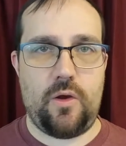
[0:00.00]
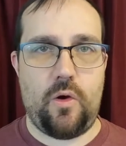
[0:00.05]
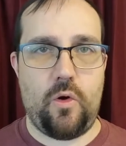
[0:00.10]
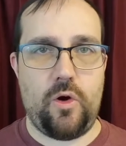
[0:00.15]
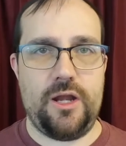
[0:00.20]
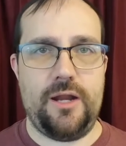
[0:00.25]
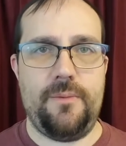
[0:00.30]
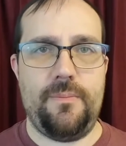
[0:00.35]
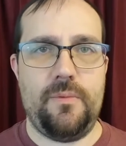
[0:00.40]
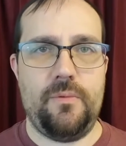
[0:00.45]

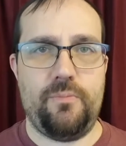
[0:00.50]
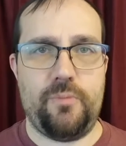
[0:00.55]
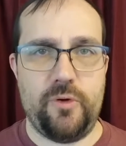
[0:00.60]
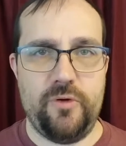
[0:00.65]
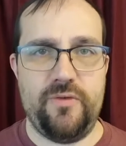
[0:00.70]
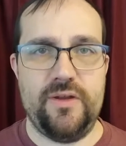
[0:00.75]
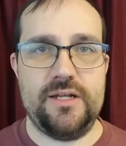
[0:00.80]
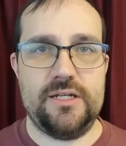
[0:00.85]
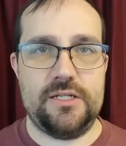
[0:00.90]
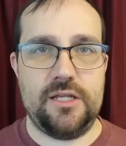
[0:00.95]
already
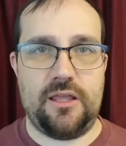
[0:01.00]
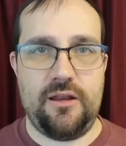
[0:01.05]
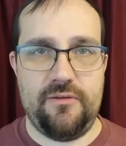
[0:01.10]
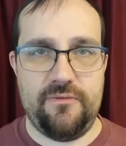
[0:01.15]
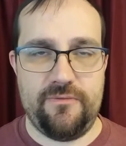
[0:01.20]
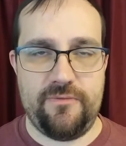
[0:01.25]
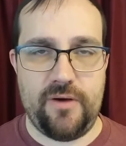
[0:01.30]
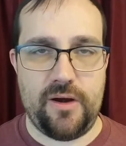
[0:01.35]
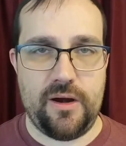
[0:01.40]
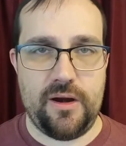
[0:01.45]
proven to
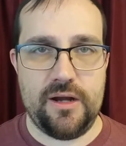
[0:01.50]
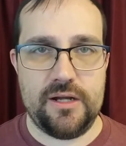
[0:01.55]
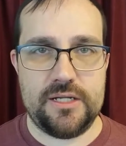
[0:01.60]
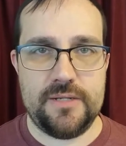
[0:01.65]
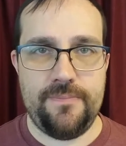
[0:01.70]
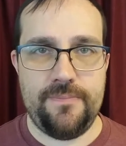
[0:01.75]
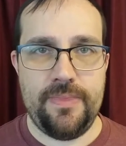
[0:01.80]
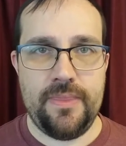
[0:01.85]
convert.